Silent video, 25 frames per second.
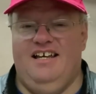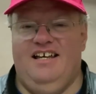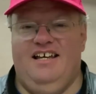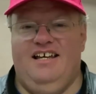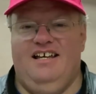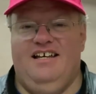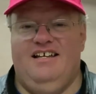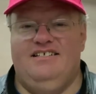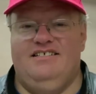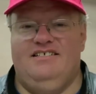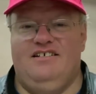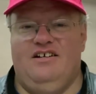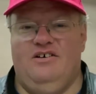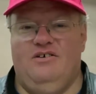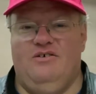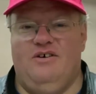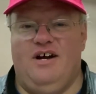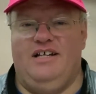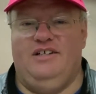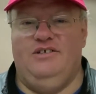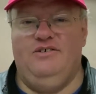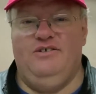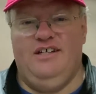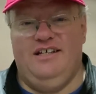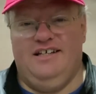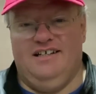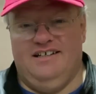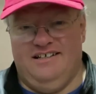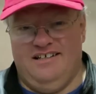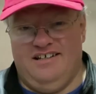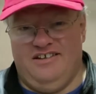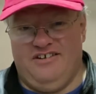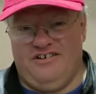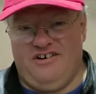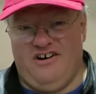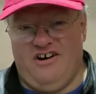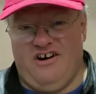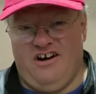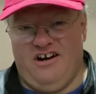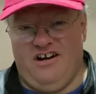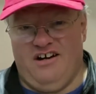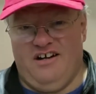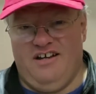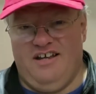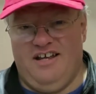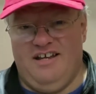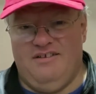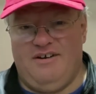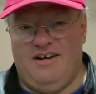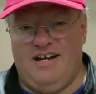So I do need another car,
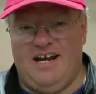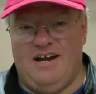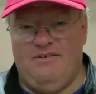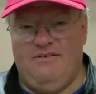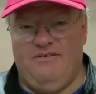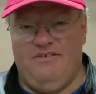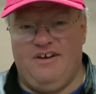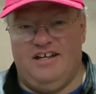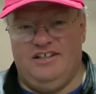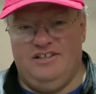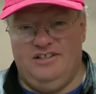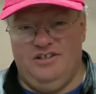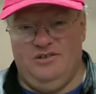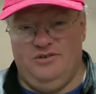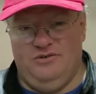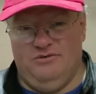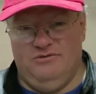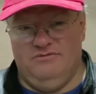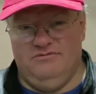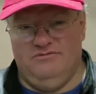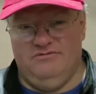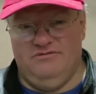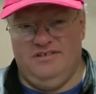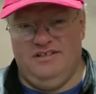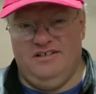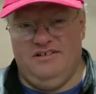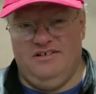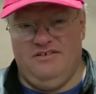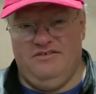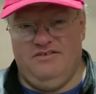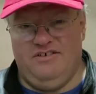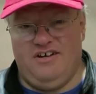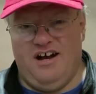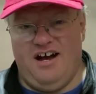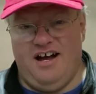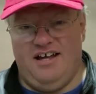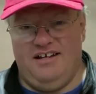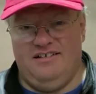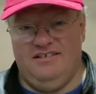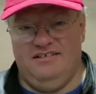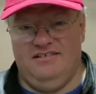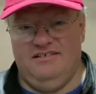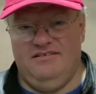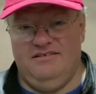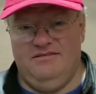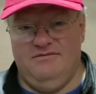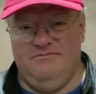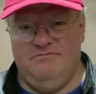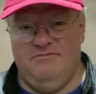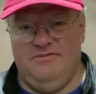and right now we've got two. I've got
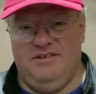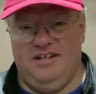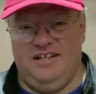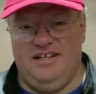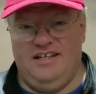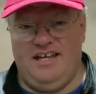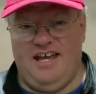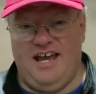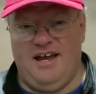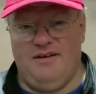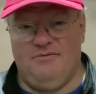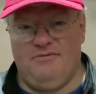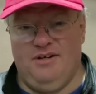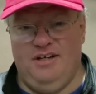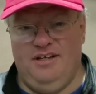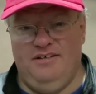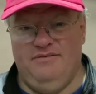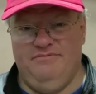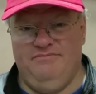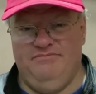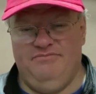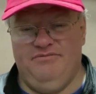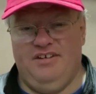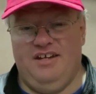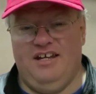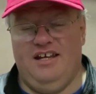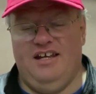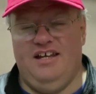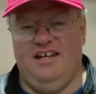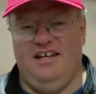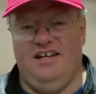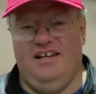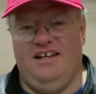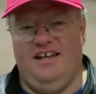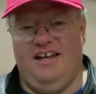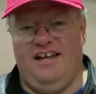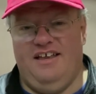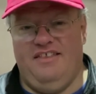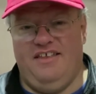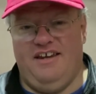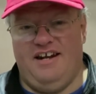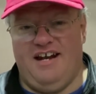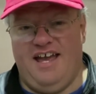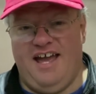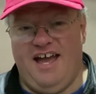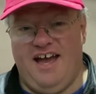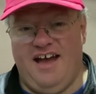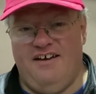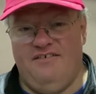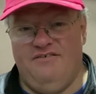the Camry, and then I
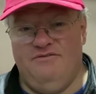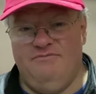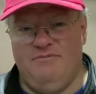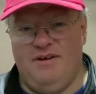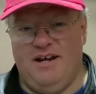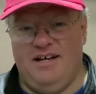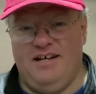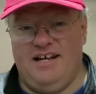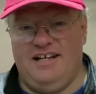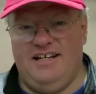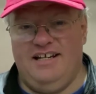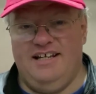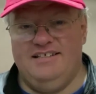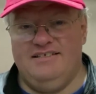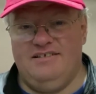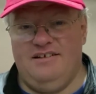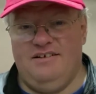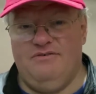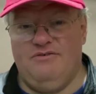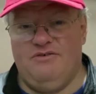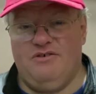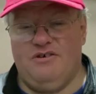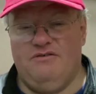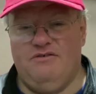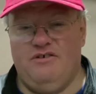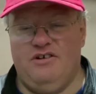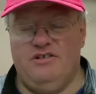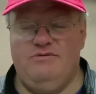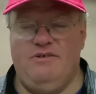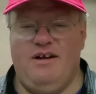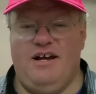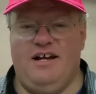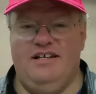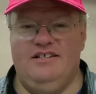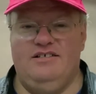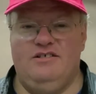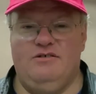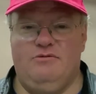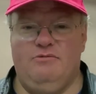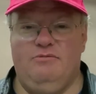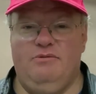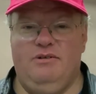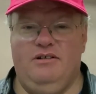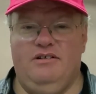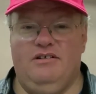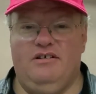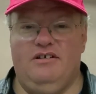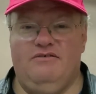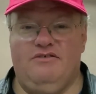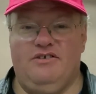have my 1974 Volkswagen Super
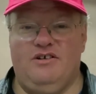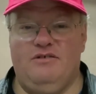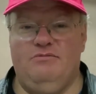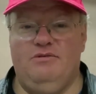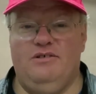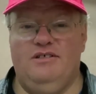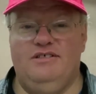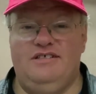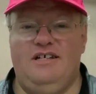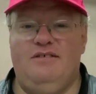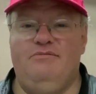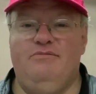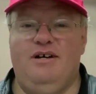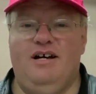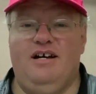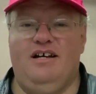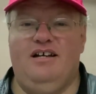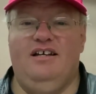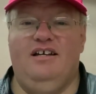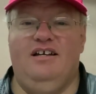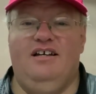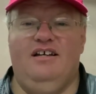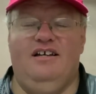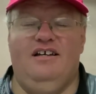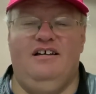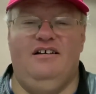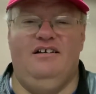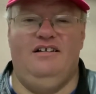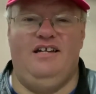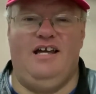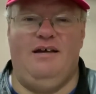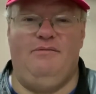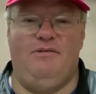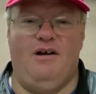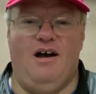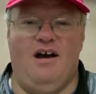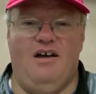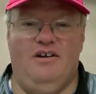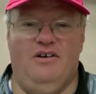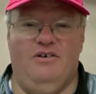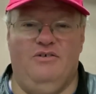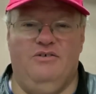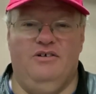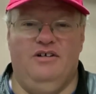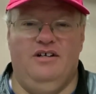Beetle convertible Sunbug named Otto.